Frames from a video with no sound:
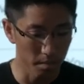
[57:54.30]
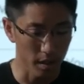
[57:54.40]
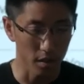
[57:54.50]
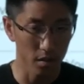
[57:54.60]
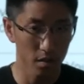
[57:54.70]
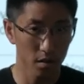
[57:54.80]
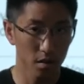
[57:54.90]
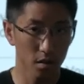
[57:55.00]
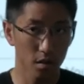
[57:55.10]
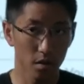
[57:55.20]
but
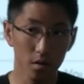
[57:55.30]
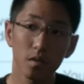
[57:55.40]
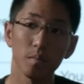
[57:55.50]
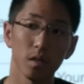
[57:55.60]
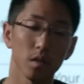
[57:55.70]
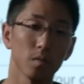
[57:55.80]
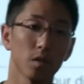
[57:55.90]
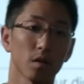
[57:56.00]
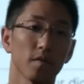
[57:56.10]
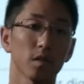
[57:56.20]
ultimately
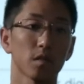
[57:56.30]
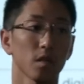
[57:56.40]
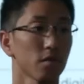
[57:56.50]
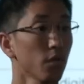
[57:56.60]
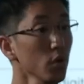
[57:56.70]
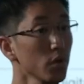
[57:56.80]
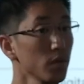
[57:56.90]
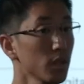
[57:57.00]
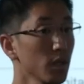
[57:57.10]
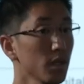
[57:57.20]
what driverless does for
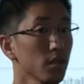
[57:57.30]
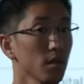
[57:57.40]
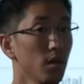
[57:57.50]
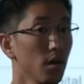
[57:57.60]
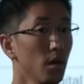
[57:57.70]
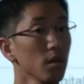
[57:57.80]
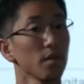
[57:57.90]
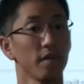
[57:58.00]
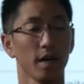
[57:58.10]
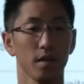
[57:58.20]
you is it does
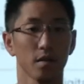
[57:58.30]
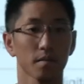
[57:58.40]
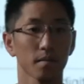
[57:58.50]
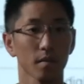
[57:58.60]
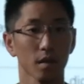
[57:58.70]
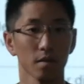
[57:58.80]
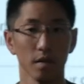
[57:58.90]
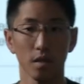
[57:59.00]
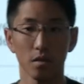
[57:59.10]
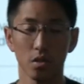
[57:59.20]
all of that
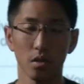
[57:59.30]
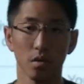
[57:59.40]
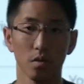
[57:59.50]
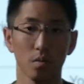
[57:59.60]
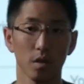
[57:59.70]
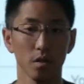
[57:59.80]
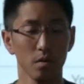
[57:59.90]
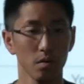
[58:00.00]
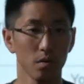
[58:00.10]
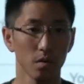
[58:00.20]
right so what
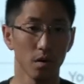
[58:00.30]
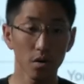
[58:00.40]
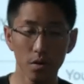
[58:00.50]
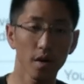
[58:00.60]
you all